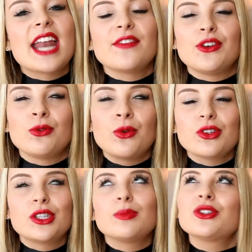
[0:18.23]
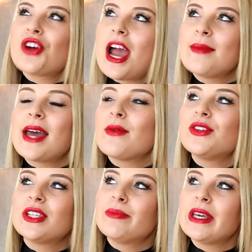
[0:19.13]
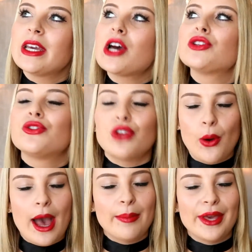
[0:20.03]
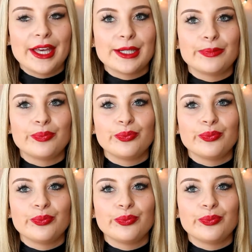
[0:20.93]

and if you subscribed, I would just be so happy.